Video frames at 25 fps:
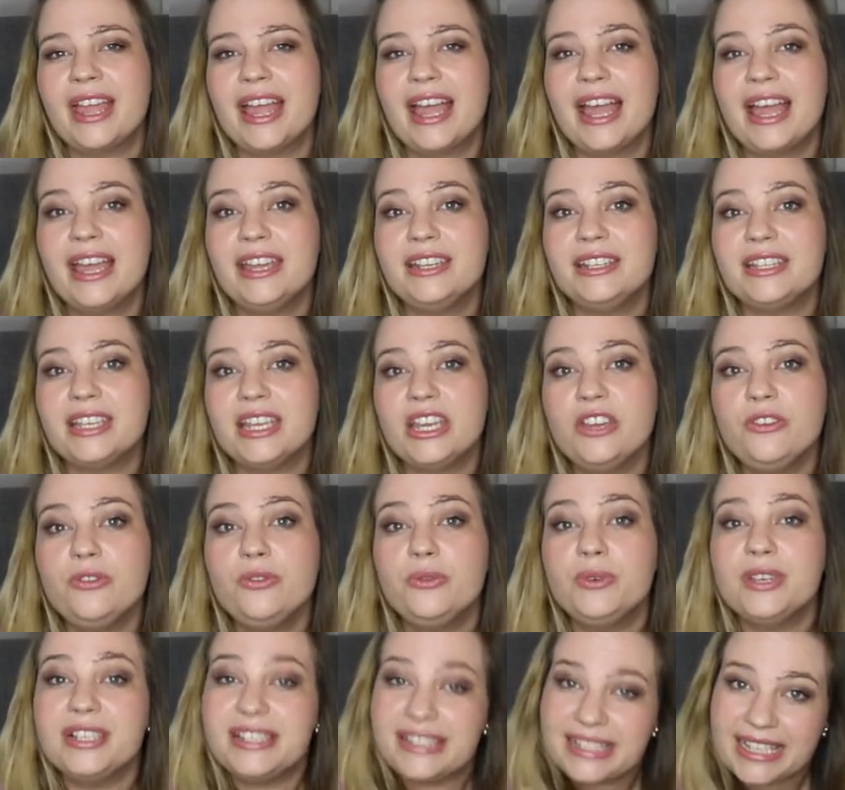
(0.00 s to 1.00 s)
and
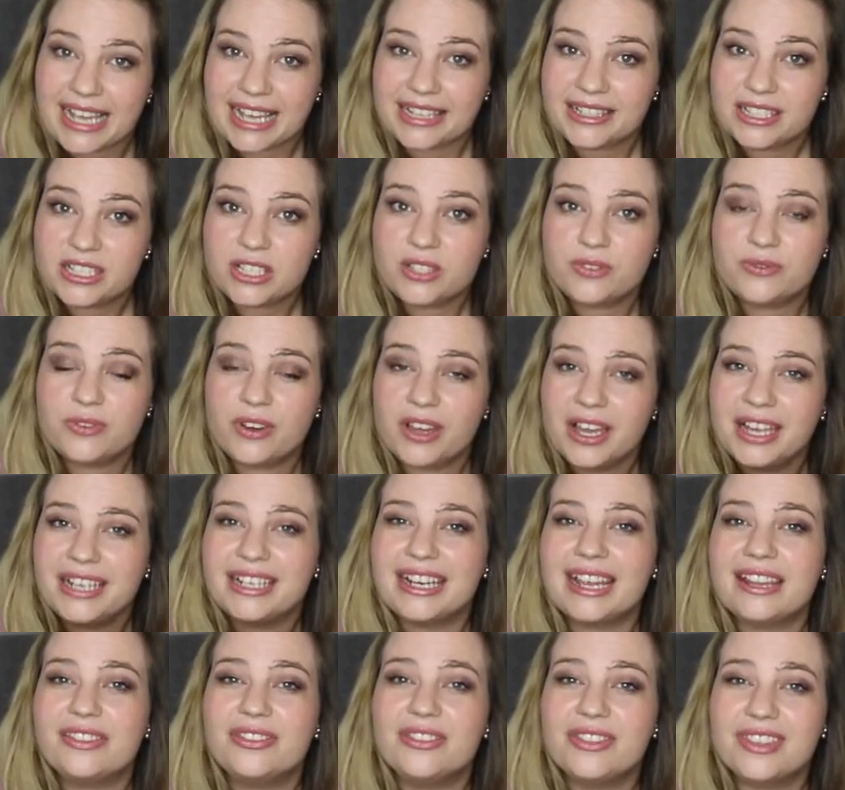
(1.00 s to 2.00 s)
if we satisfied
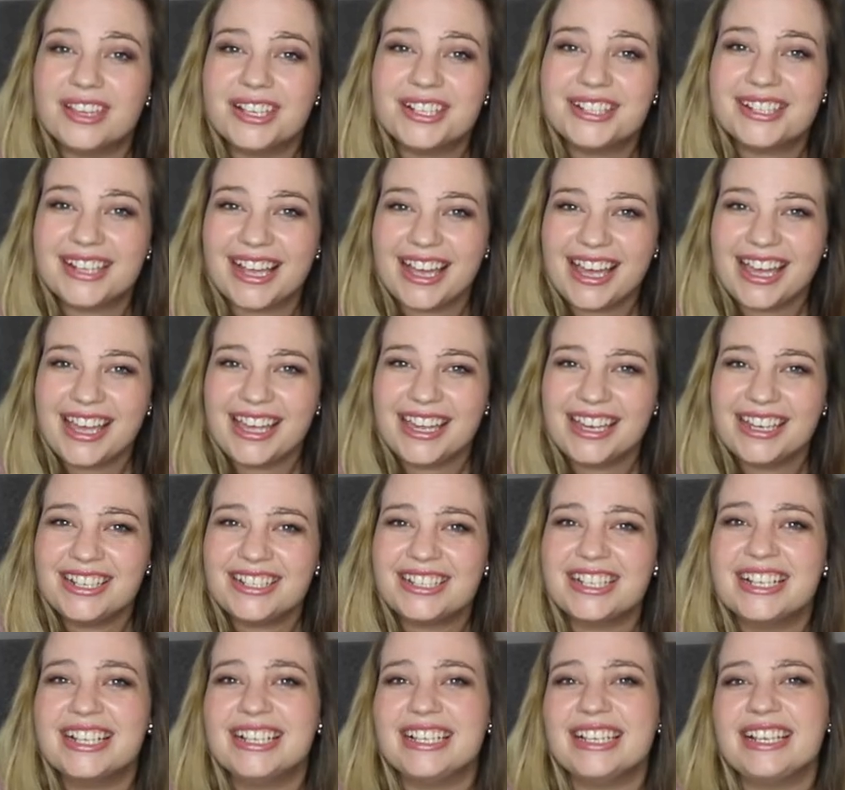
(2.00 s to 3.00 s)
at this
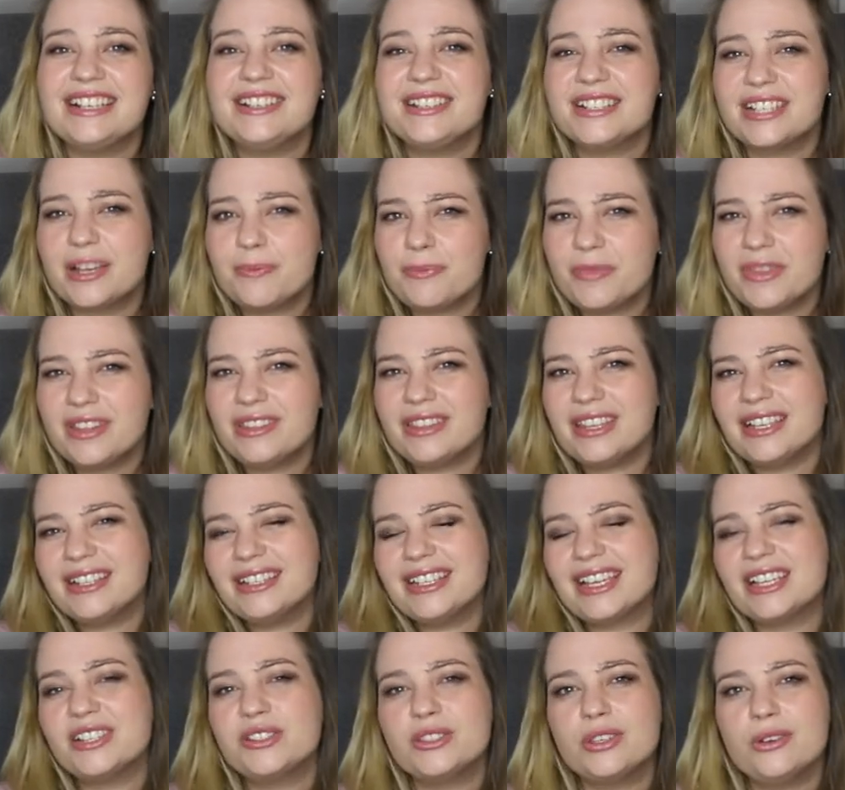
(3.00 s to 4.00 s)
age, it's something that
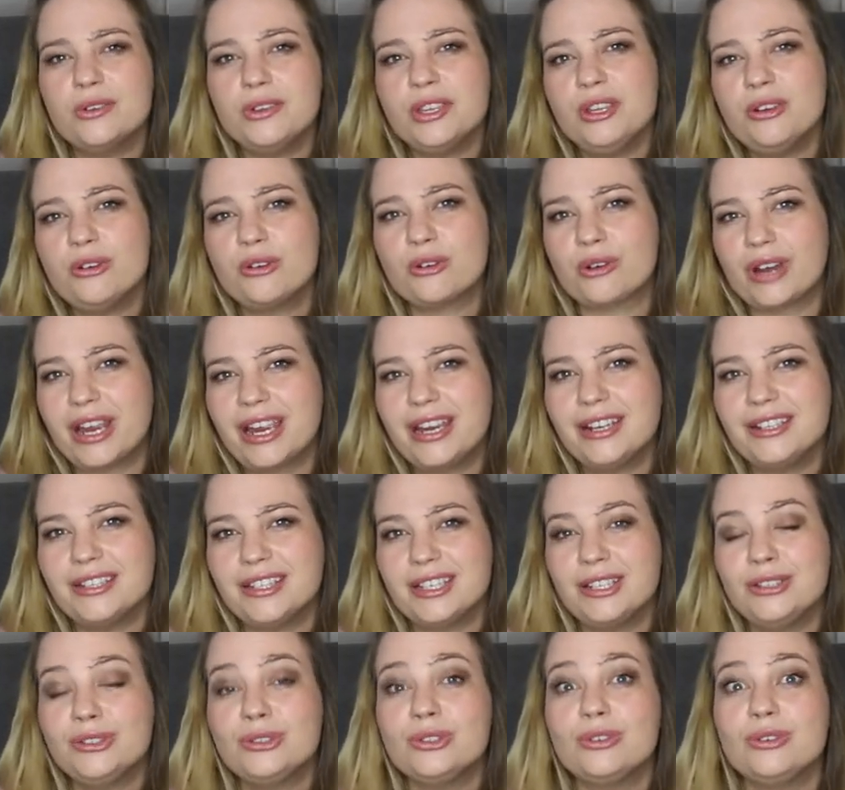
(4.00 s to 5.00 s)
gets so ingrained
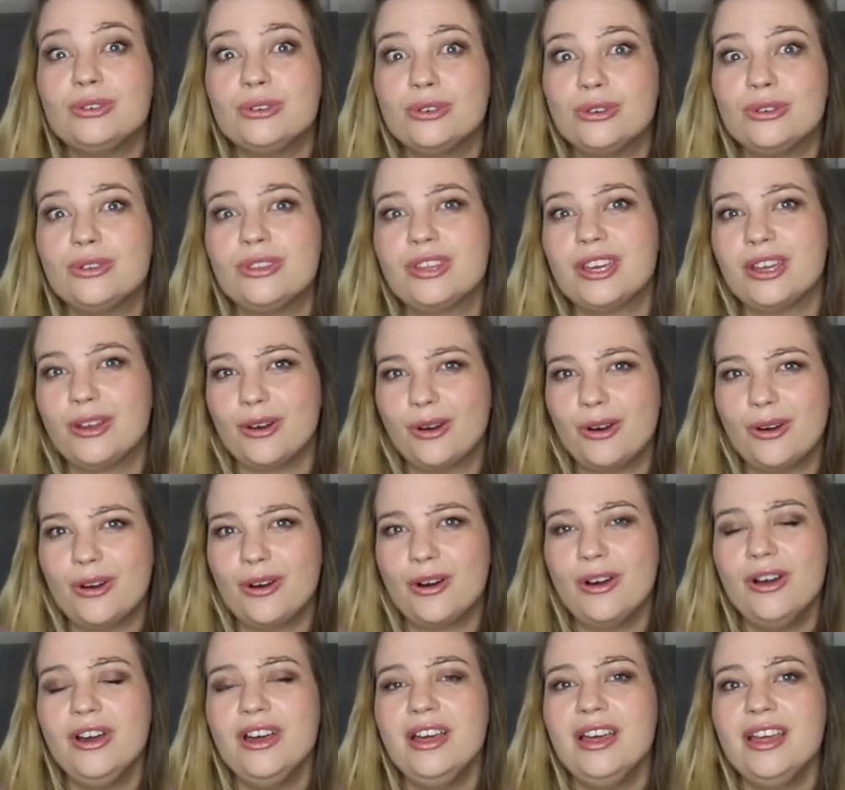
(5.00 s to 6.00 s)
into who they
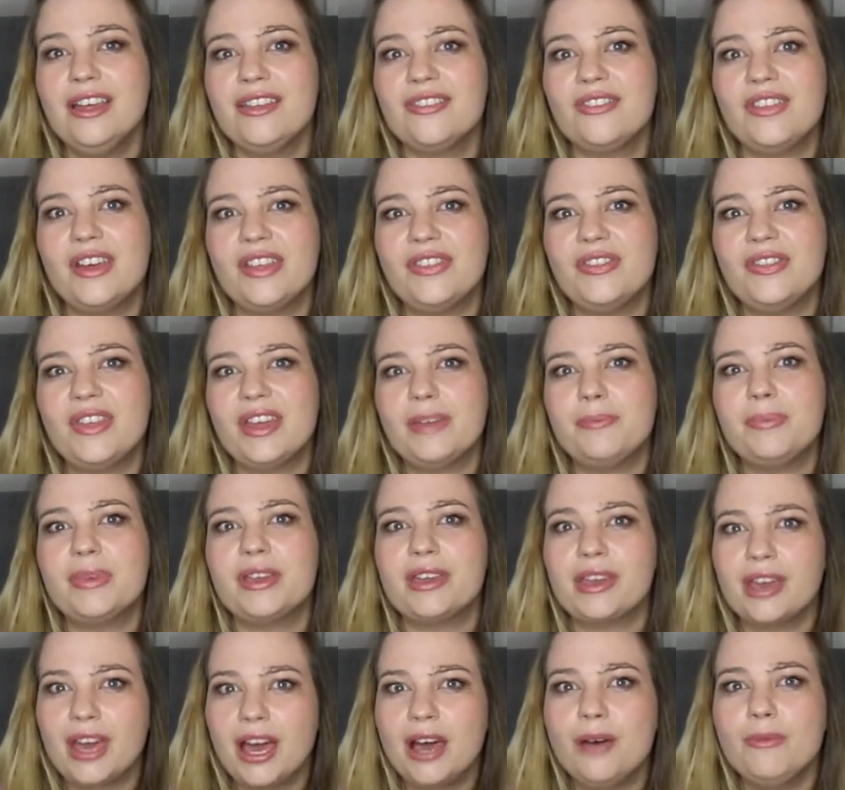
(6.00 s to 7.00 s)
are that they
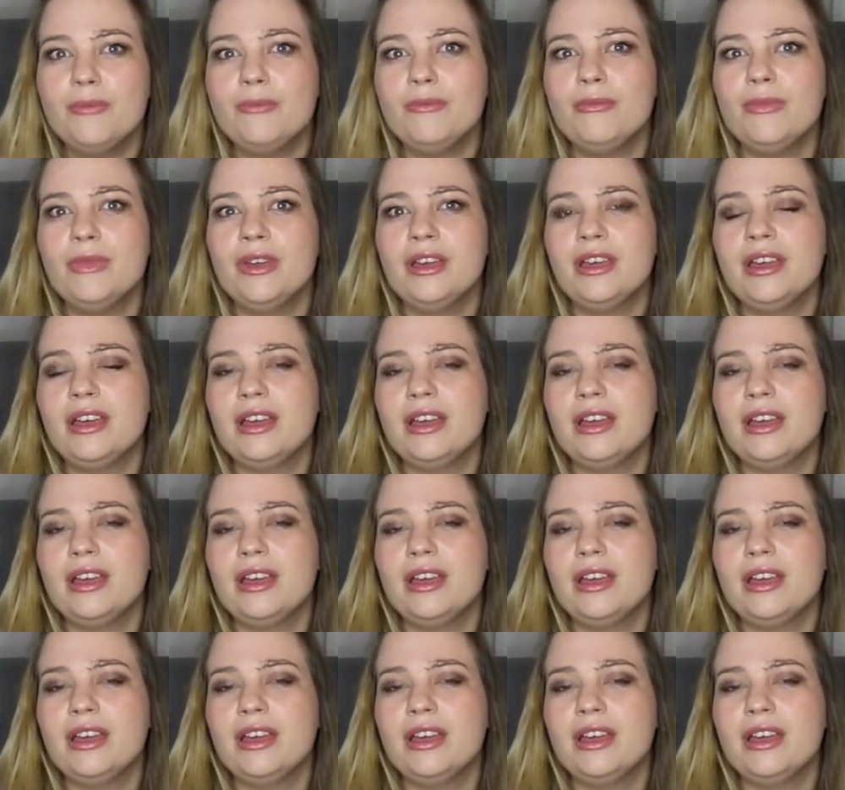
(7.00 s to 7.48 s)
become